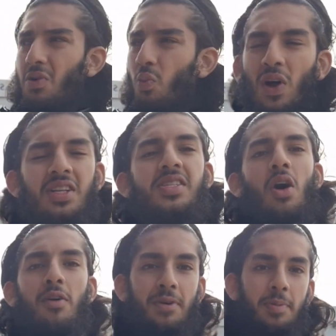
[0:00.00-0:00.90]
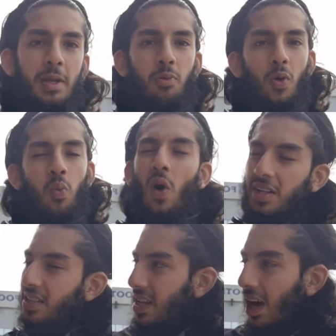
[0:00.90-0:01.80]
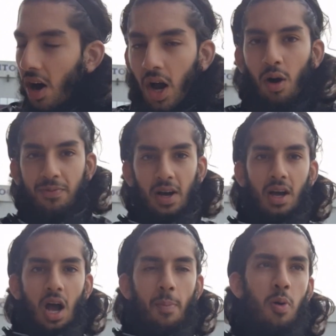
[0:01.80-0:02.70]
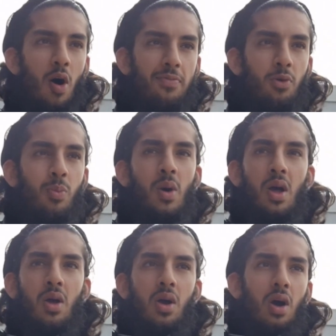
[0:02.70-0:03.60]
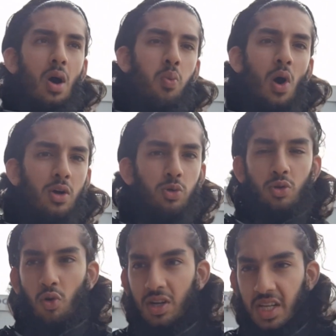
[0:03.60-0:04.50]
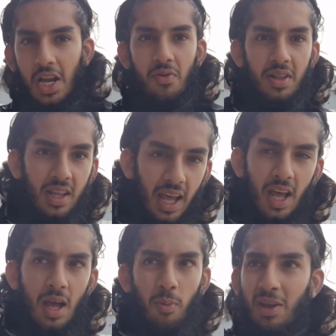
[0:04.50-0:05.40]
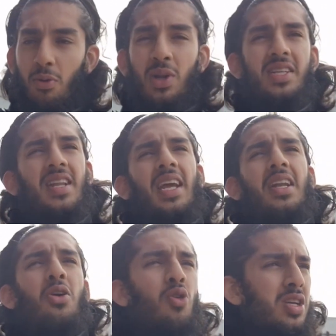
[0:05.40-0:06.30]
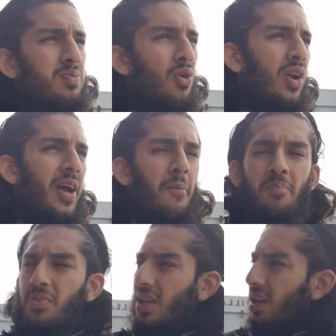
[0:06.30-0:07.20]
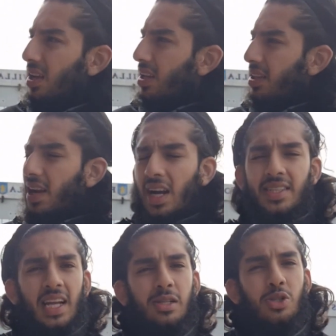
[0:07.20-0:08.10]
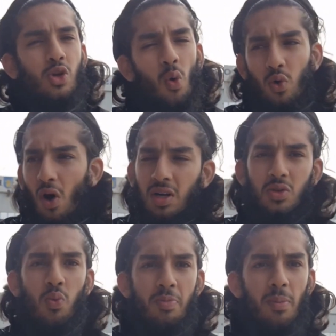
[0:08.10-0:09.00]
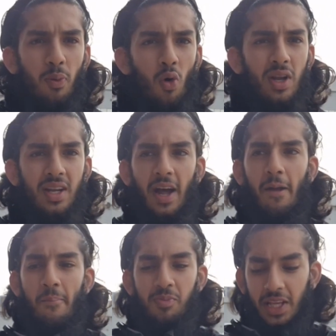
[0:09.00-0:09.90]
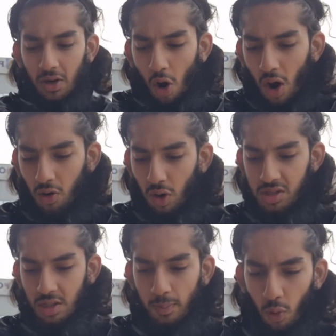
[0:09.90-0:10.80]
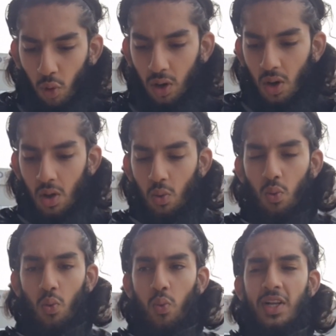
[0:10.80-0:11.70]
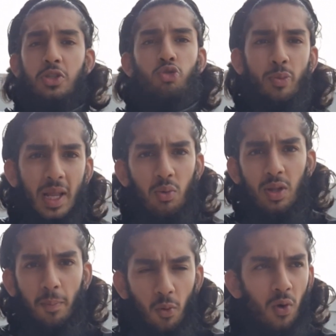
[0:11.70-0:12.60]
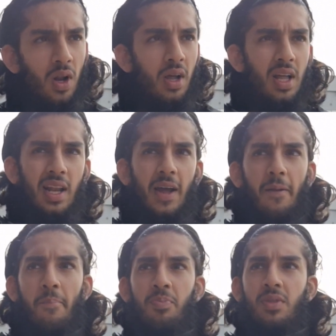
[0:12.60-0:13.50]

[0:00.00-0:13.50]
what does he offer people? What does that guy offer apart from one good cross here and there? But even when he's taking a cross, bro, like the guy takes so long to whip the ball in. Like he can't cross the ball when he's dribbling with the ball. Like